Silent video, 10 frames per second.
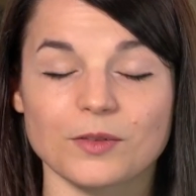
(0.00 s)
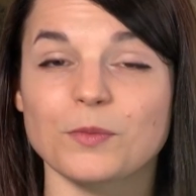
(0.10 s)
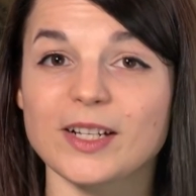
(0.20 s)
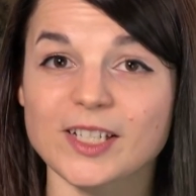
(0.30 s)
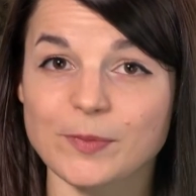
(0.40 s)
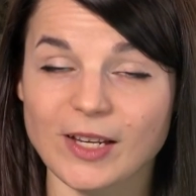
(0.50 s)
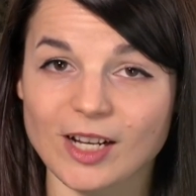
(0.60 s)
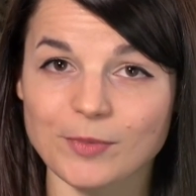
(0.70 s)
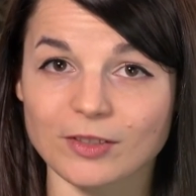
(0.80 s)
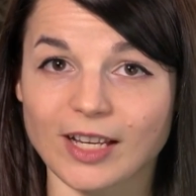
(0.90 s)
Want to speed
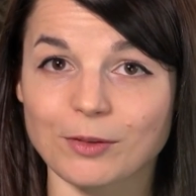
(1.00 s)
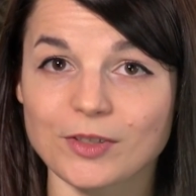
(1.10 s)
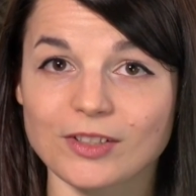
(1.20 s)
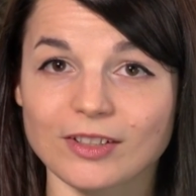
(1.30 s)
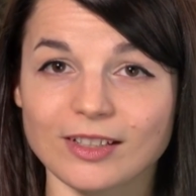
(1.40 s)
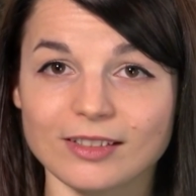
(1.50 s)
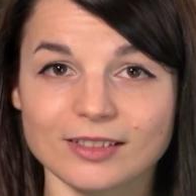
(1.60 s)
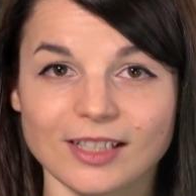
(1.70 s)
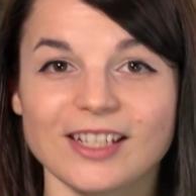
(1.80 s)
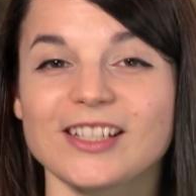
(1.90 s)
up your language learning?
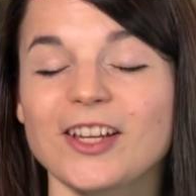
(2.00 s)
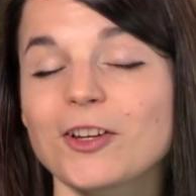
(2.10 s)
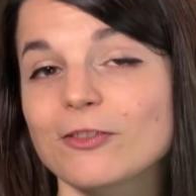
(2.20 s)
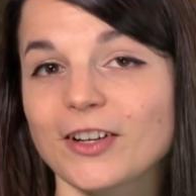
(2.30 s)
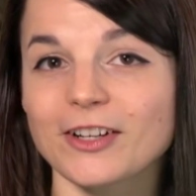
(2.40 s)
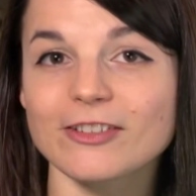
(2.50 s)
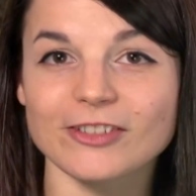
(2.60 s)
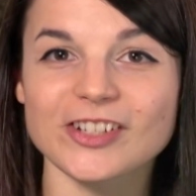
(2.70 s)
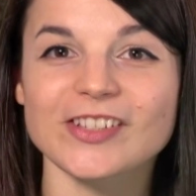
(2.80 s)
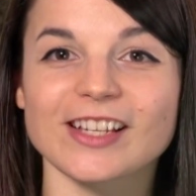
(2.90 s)
Take your very
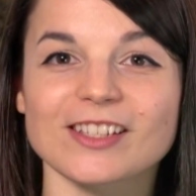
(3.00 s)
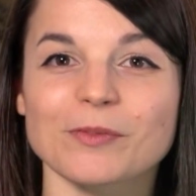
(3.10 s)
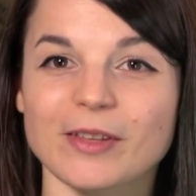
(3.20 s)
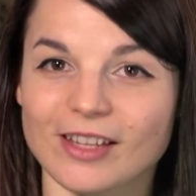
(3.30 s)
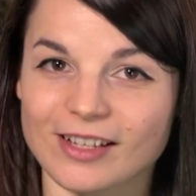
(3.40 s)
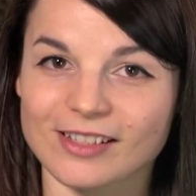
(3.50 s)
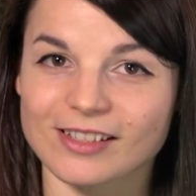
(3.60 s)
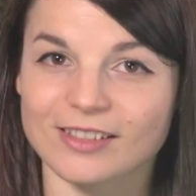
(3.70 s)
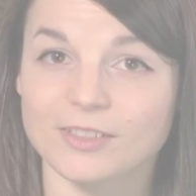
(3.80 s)
first lesson with us.